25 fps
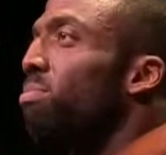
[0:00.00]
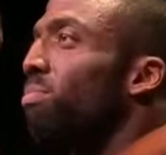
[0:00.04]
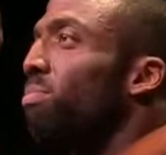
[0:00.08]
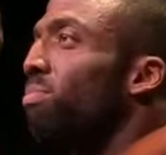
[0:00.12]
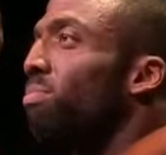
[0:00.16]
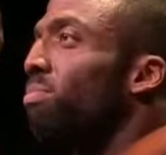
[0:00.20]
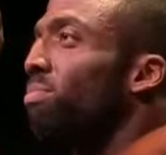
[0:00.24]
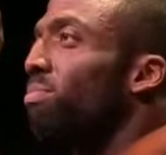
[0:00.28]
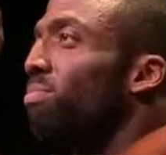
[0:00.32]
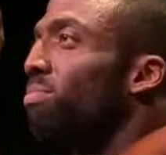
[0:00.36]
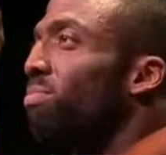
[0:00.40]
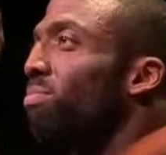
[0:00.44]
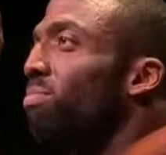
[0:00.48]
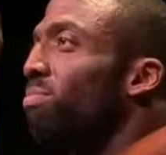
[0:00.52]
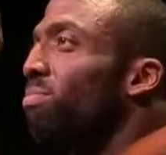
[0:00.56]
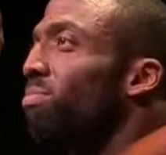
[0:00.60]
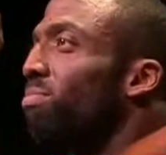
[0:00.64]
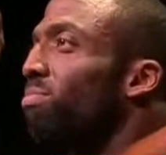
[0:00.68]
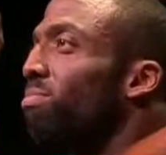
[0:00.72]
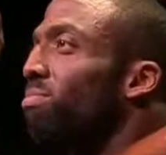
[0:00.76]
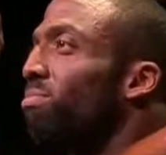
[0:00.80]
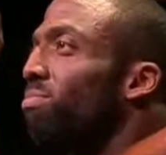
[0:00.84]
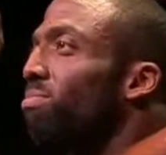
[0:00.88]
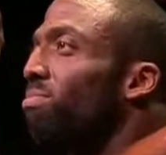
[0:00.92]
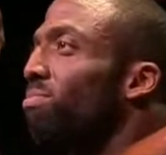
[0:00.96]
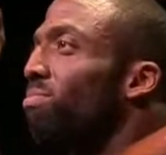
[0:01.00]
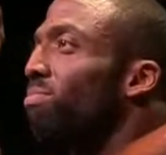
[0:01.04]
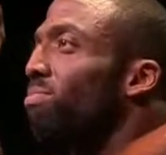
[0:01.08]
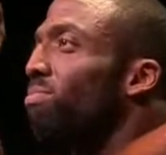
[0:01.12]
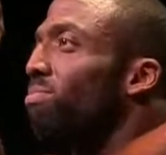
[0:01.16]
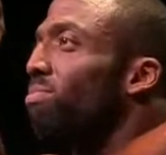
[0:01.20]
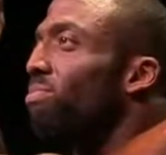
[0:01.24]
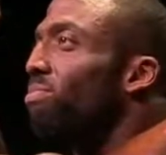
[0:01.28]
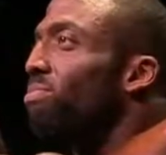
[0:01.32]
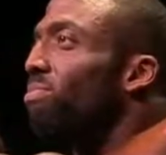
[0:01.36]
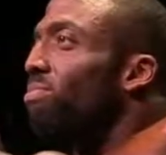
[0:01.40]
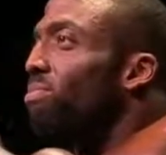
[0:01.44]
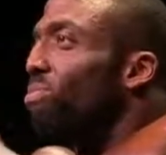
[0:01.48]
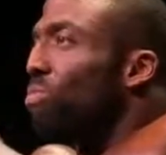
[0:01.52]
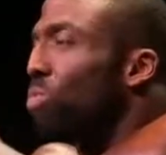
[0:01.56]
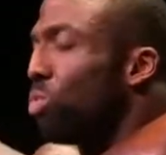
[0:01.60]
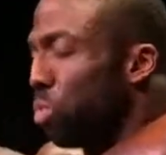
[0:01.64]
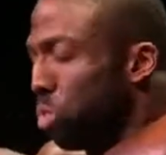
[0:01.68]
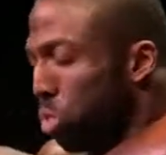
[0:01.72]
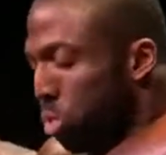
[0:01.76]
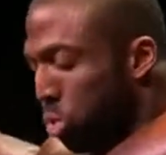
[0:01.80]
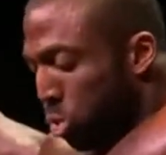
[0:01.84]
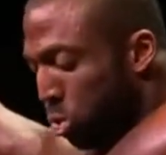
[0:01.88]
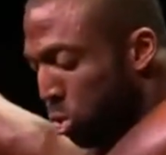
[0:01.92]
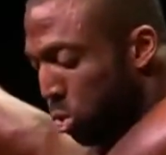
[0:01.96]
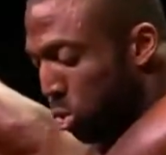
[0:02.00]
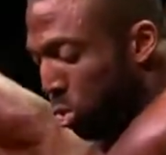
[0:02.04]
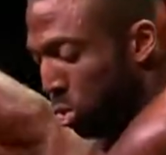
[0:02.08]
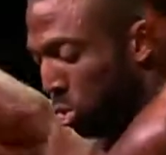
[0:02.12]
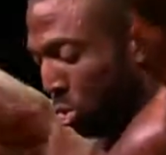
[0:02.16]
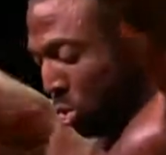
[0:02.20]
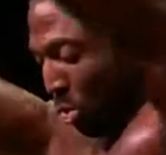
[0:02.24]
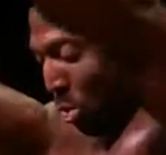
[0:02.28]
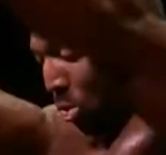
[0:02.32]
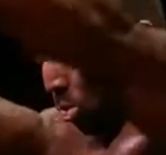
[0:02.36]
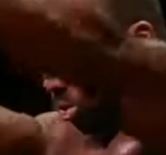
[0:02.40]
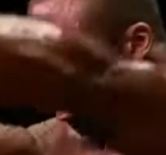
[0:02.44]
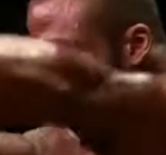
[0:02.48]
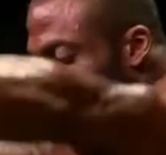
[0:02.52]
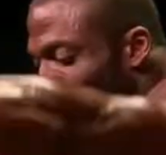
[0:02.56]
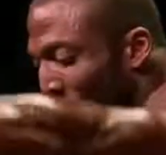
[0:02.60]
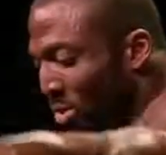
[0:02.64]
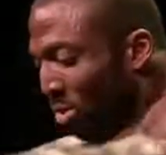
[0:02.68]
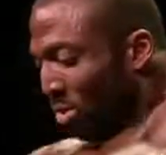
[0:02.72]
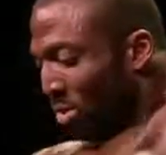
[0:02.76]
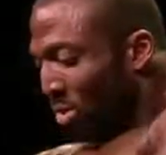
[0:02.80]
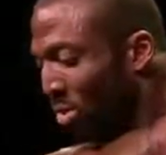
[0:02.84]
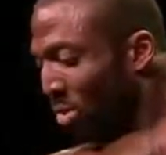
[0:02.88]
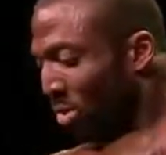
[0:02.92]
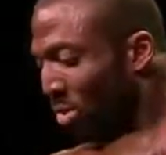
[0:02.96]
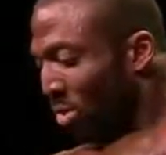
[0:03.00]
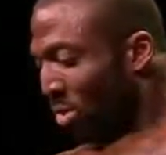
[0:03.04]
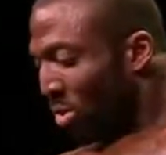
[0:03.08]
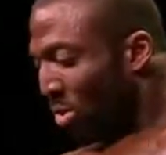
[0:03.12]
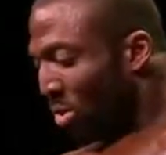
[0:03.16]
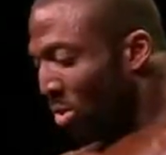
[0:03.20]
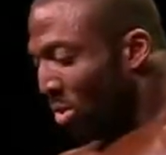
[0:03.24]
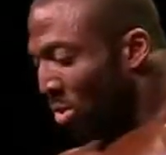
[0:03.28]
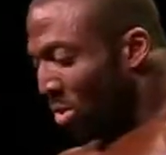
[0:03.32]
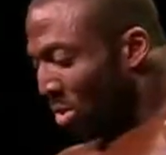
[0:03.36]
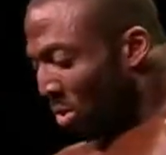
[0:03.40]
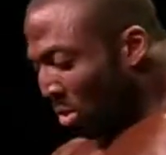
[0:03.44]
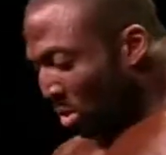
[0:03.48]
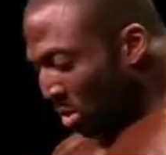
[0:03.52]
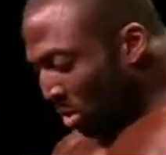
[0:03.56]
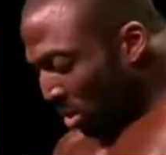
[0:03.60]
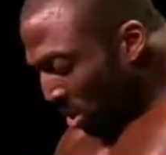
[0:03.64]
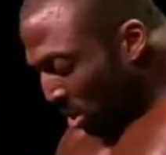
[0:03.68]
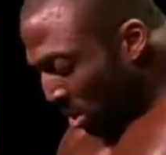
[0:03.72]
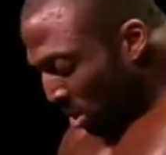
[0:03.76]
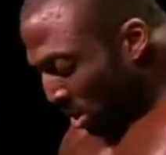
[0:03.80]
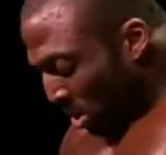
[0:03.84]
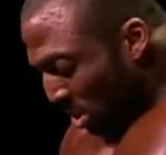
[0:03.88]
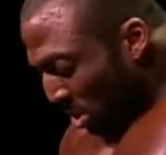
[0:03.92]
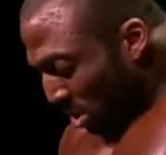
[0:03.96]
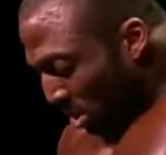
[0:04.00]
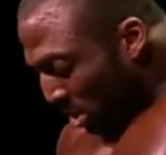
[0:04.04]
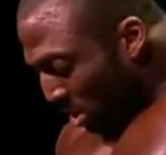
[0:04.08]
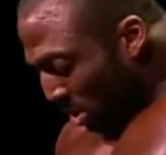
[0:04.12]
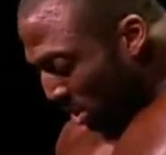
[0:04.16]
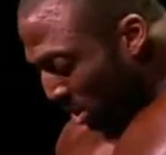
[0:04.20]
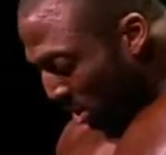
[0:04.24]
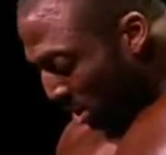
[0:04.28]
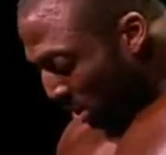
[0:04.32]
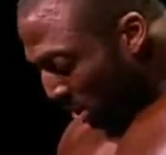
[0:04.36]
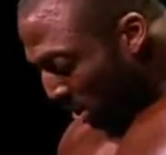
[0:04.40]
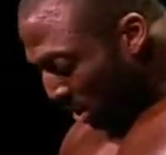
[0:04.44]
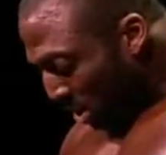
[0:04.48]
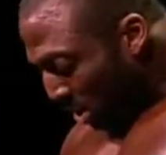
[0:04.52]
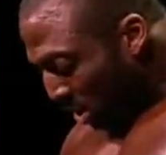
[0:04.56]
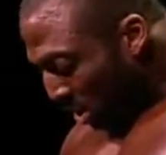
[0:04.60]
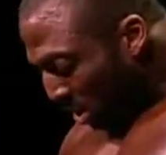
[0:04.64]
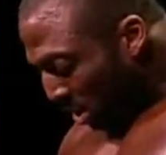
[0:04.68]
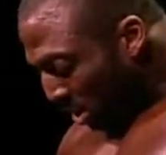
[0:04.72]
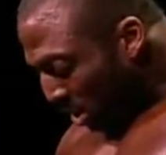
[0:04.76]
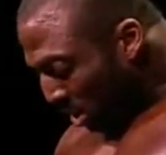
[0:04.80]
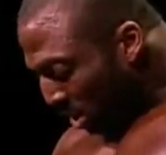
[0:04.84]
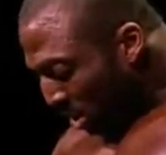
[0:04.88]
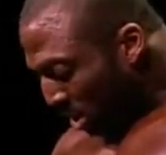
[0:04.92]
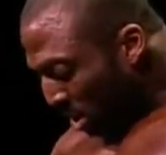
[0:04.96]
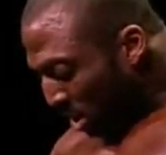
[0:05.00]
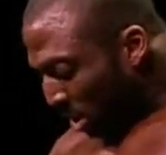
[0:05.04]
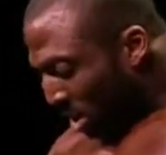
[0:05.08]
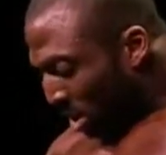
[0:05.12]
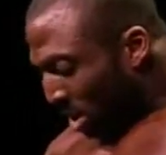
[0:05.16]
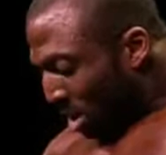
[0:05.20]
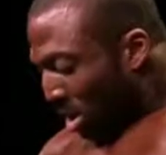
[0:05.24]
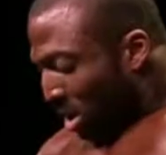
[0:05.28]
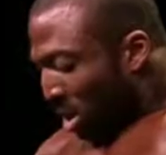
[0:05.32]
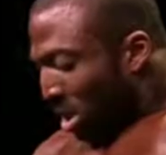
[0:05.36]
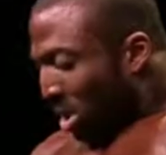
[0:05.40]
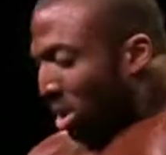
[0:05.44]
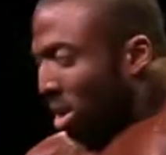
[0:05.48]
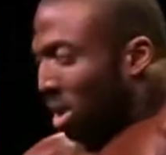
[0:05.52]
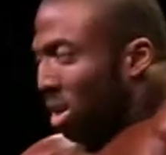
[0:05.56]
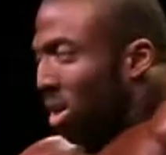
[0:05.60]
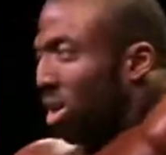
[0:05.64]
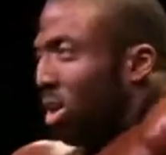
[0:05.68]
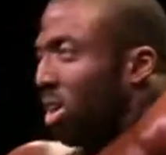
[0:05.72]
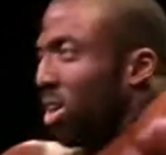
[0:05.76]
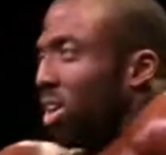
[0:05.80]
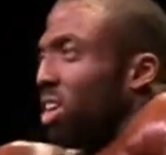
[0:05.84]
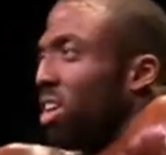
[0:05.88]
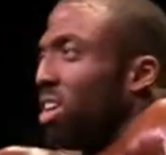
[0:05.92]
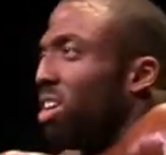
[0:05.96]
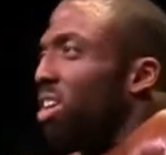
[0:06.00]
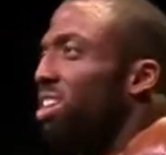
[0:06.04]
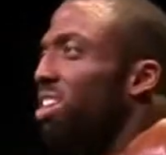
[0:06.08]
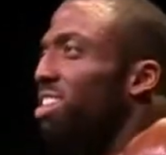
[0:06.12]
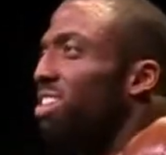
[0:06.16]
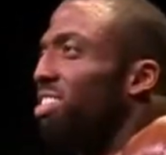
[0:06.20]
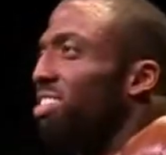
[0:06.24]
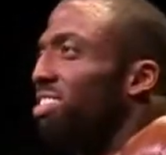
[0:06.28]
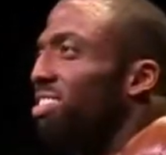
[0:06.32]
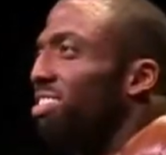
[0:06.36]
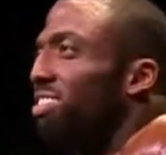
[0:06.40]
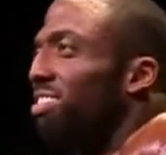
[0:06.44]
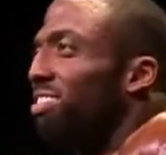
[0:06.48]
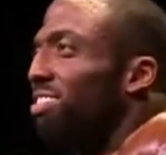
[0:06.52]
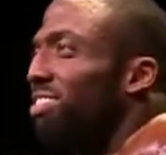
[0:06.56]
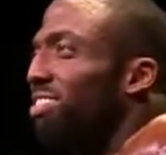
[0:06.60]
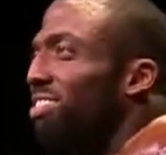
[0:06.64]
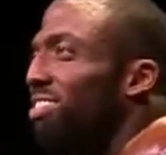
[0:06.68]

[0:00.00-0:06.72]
bodybuilders in the world to open a youth center in South Carolina to help some of the underprivileged youth of his